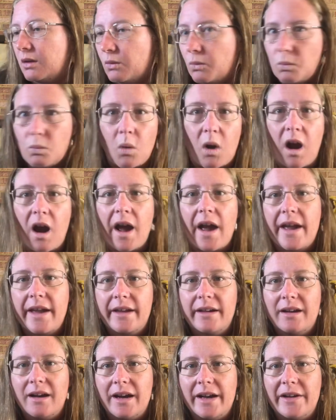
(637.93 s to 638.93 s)

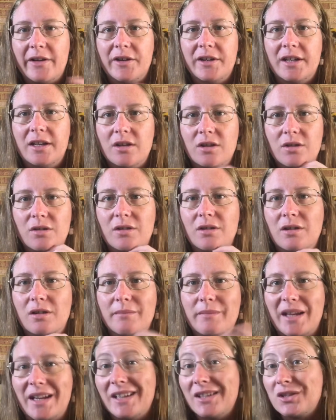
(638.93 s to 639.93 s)
Why I only
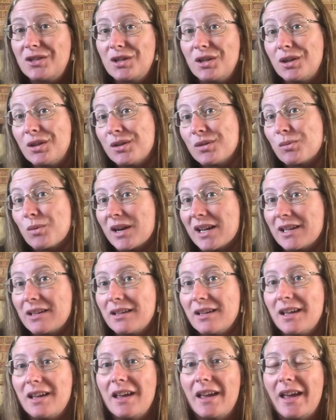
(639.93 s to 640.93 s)
managed to use
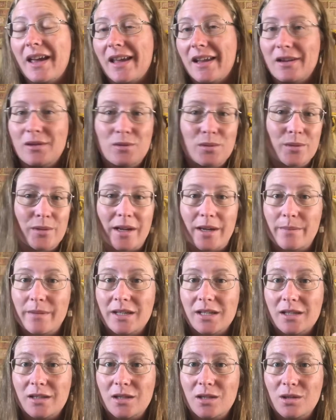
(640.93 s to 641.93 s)
1 and it was
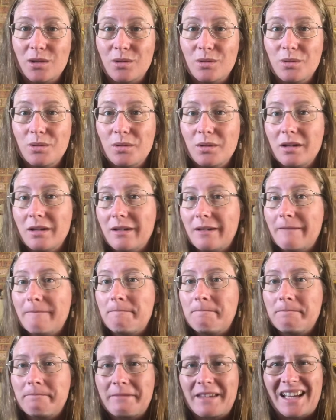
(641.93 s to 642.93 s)
recommended 2.
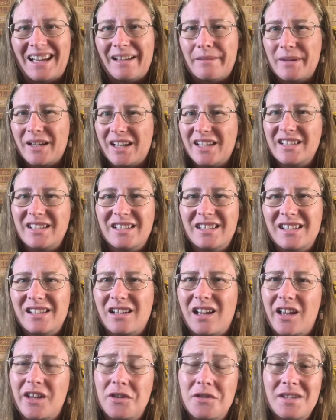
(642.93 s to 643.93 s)
I mean,
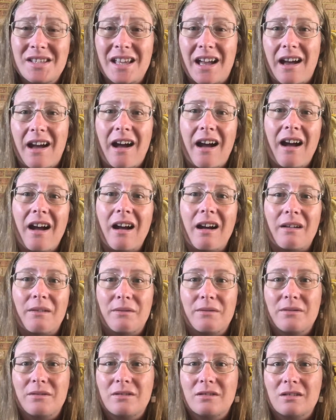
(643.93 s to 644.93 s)
I used
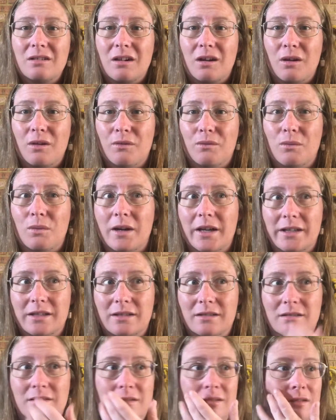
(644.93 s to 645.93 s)
half of 1
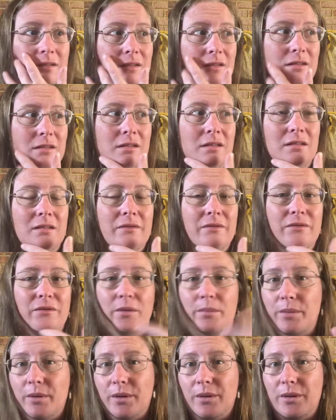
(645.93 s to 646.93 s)
for
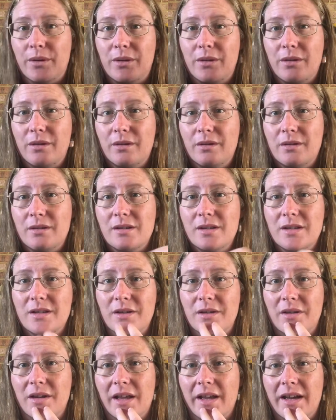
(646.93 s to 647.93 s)
both.
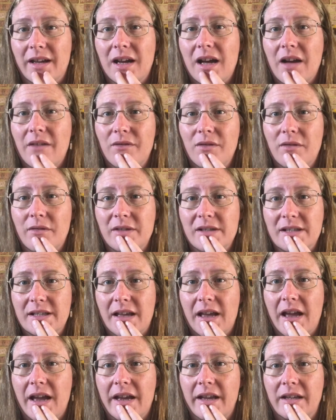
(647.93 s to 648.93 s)
So like half of a
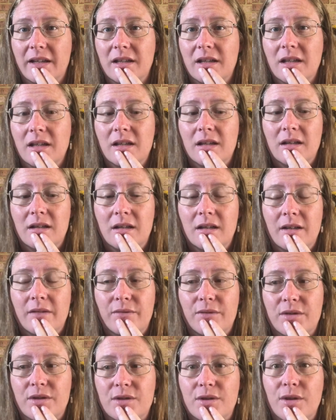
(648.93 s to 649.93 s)
skein
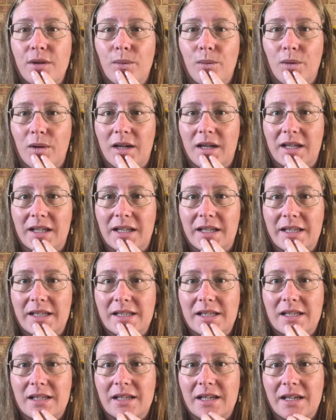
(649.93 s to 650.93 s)
for the 2 water
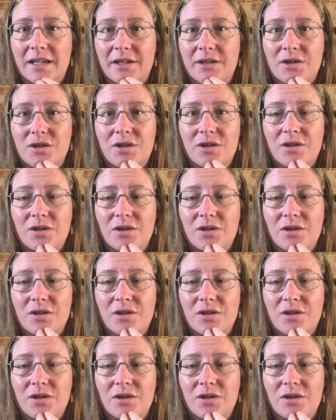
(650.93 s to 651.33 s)
lilies each.